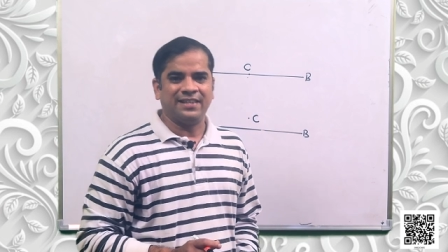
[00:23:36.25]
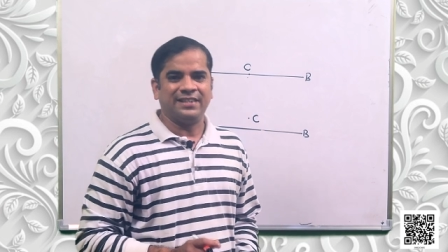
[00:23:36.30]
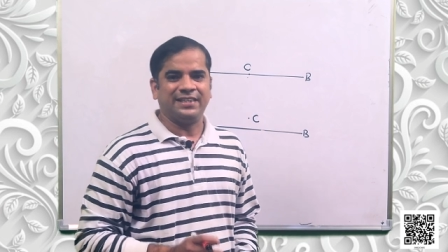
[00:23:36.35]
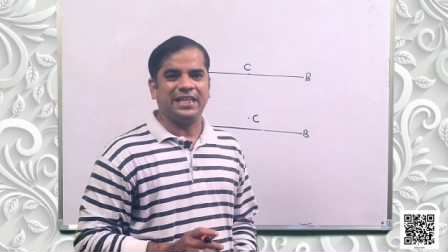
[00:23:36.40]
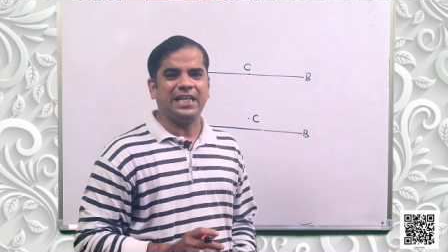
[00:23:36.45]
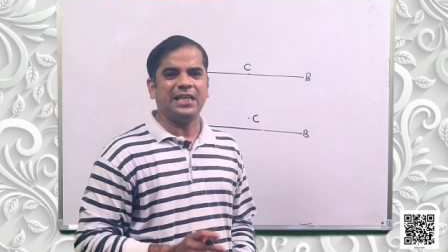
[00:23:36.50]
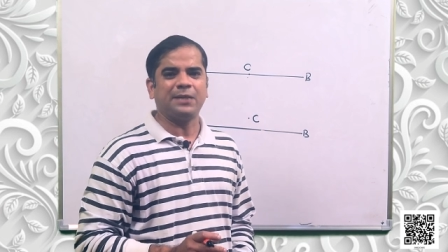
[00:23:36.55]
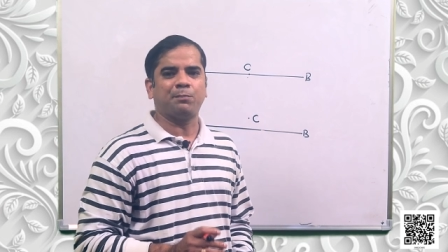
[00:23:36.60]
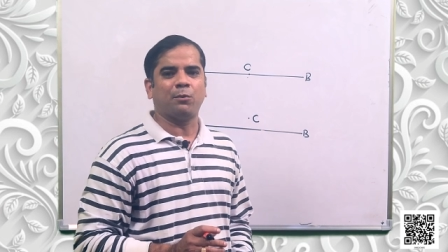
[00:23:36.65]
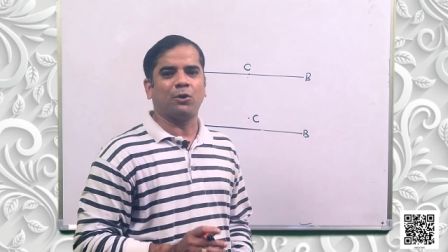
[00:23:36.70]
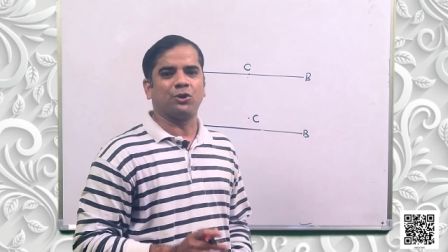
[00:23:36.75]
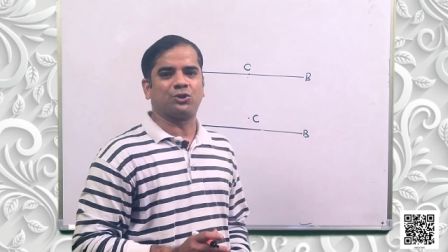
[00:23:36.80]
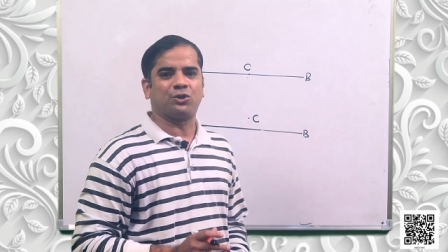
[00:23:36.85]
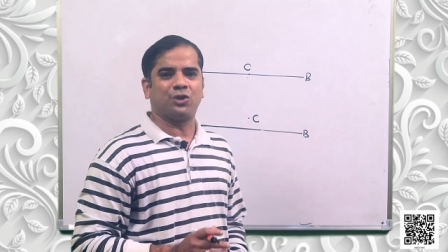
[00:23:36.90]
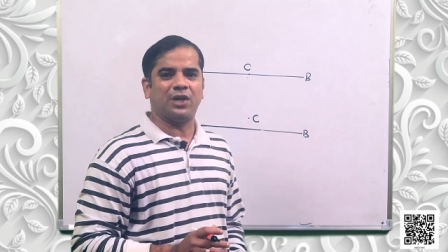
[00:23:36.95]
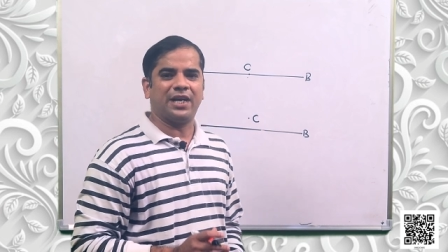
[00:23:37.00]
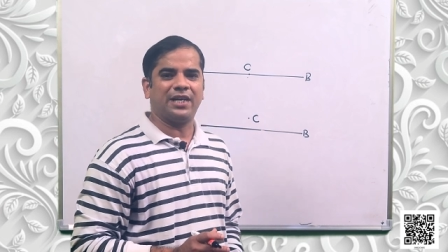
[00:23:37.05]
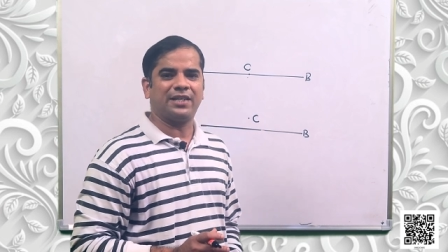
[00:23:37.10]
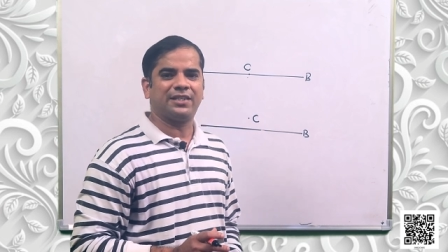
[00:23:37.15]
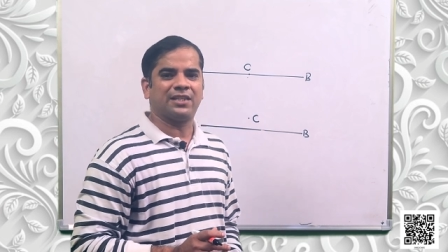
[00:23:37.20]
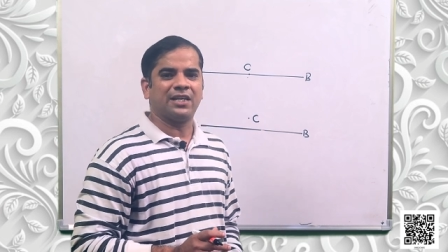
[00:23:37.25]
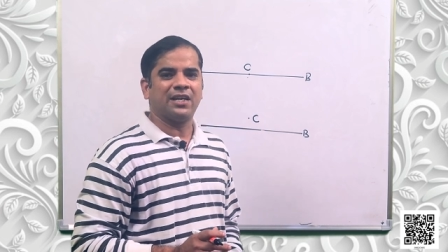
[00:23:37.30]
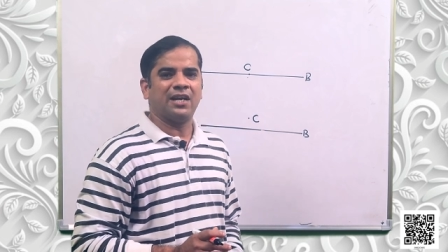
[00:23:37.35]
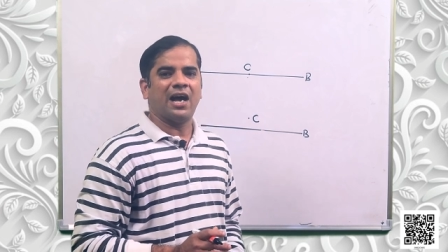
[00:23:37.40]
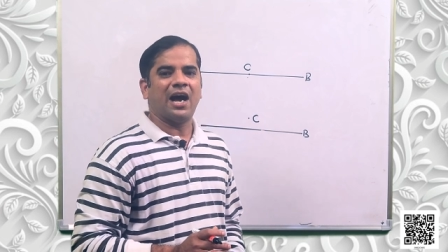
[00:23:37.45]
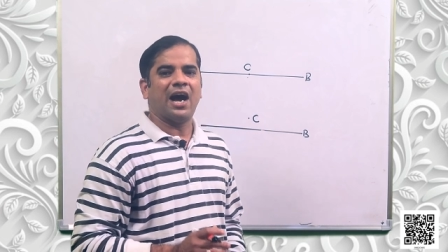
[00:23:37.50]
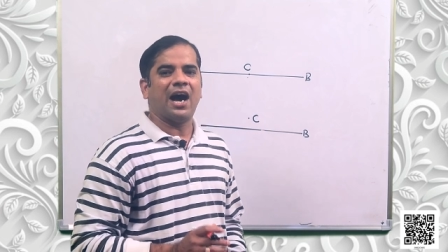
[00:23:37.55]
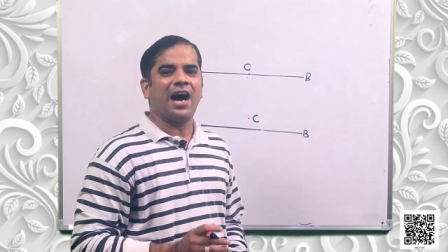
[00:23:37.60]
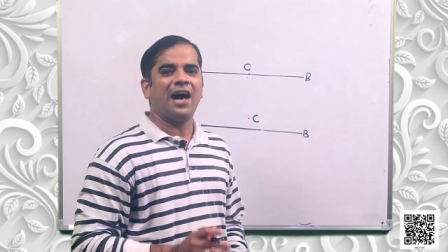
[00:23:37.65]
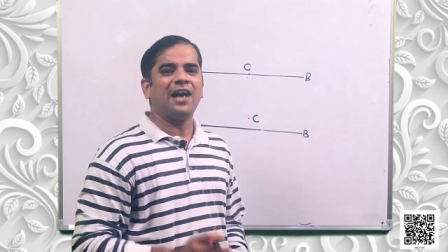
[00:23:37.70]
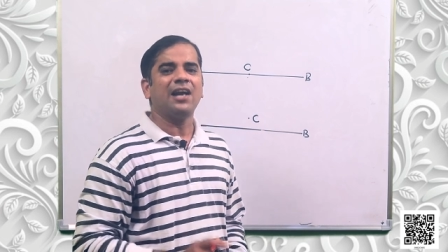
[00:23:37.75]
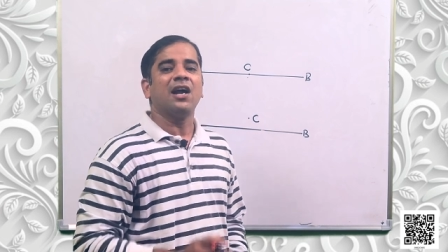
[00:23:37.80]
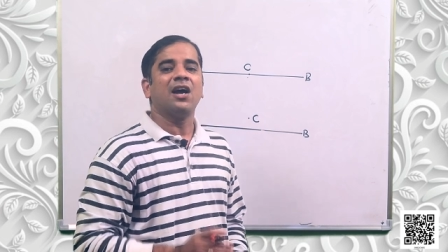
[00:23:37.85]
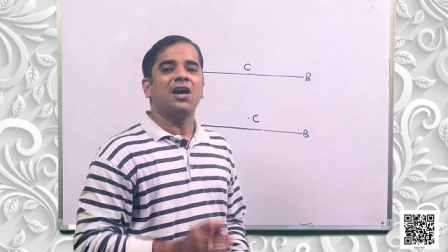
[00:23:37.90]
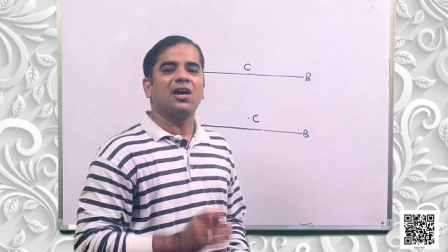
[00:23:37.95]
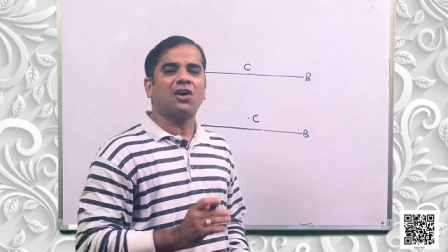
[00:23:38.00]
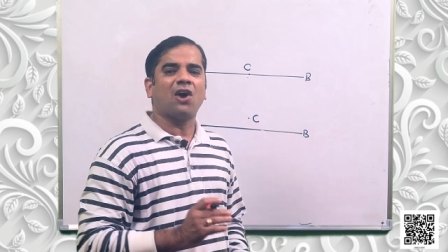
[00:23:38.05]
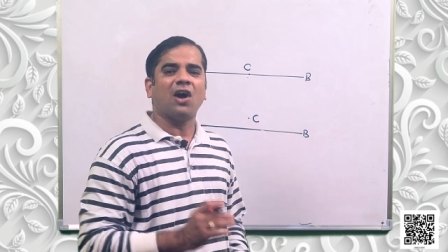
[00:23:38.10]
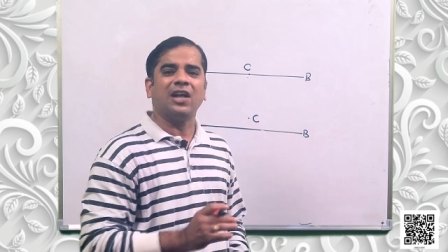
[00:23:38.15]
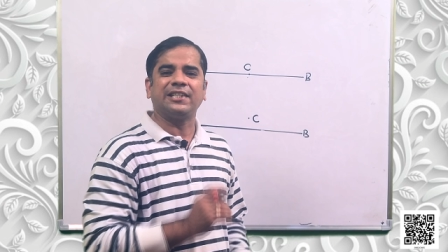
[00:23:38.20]
these postulates are
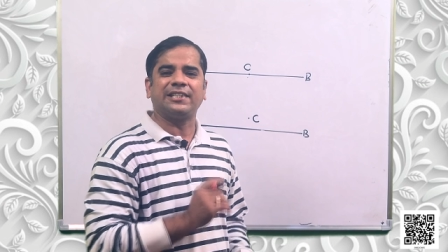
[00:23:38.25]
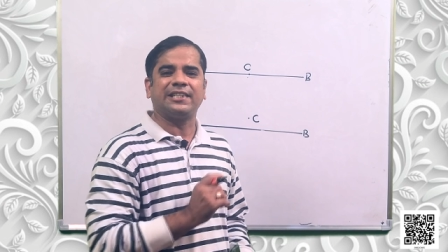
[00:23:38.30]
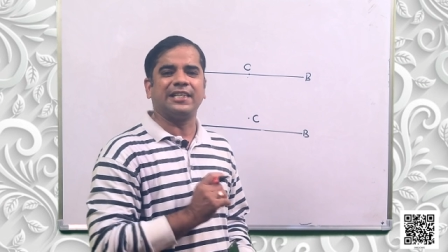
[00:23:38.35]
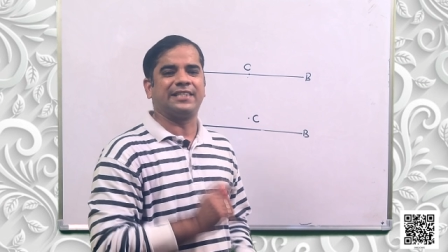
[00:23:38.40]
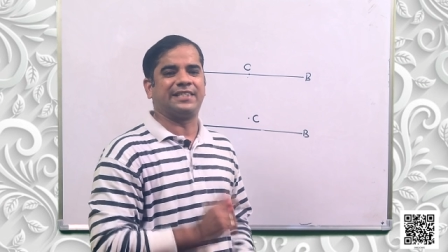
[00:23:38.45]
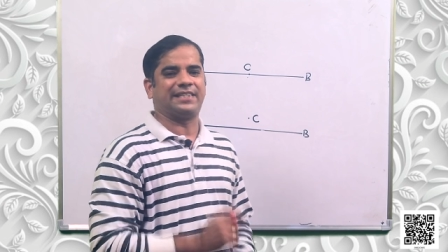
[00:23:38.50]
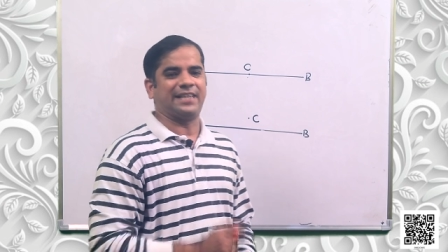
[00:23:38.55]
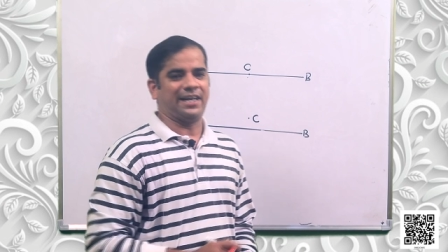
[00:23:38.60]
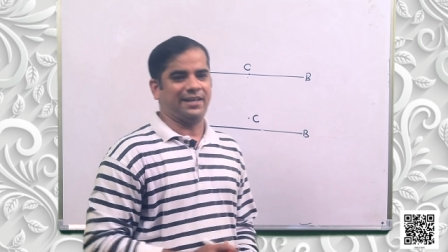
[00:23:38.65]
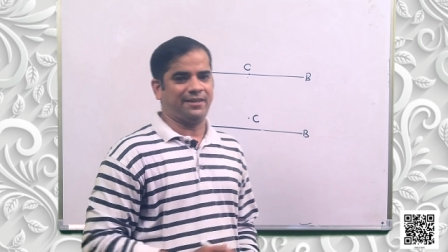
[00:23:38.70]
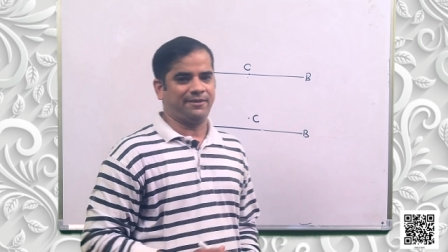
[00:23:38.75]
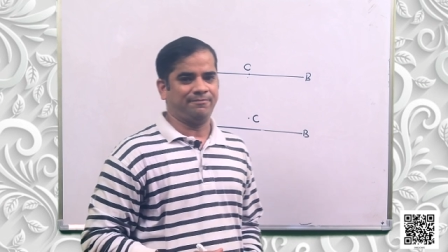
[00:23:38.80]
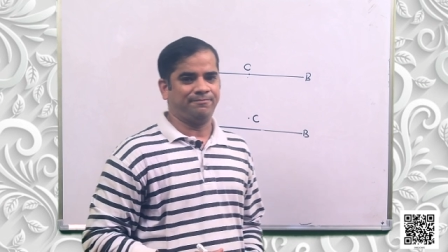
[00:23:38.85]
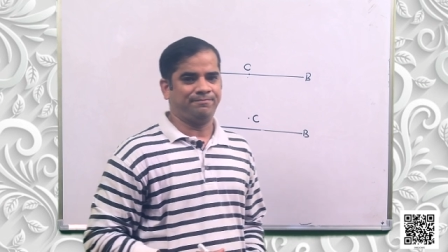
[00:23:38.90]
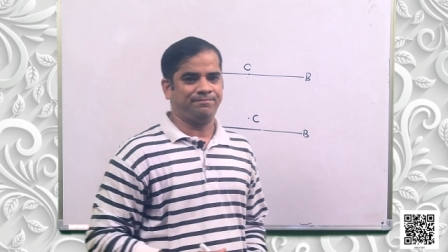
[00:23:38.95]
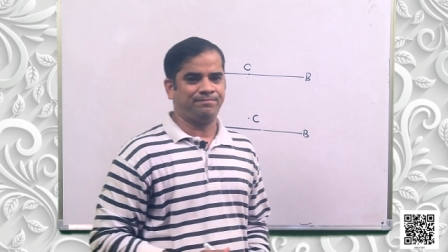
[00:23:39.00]
consistent.